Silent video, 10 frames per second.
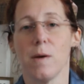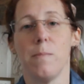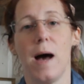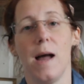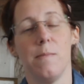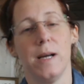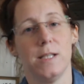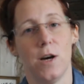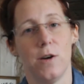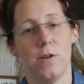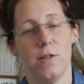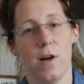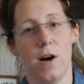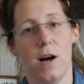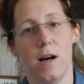by my
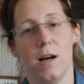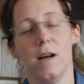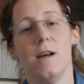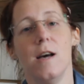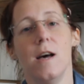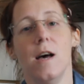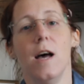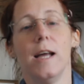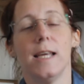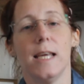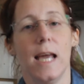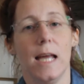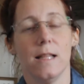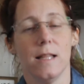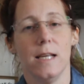daughter-in-law
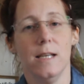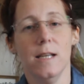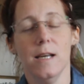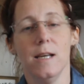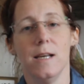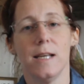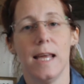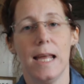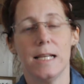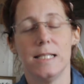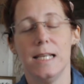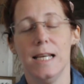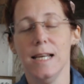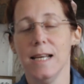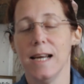Caitlin Canty,